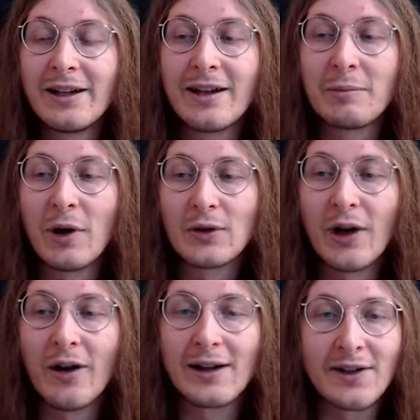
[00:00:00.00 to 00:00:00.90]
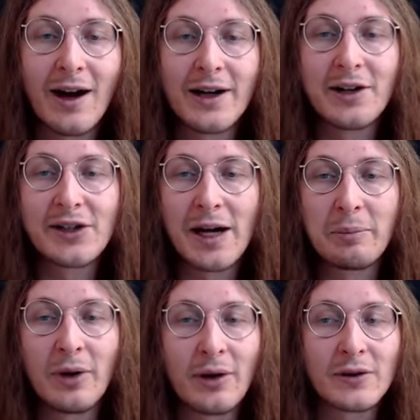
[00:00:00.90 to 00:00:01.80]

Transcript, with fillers: about her as Hydra champion or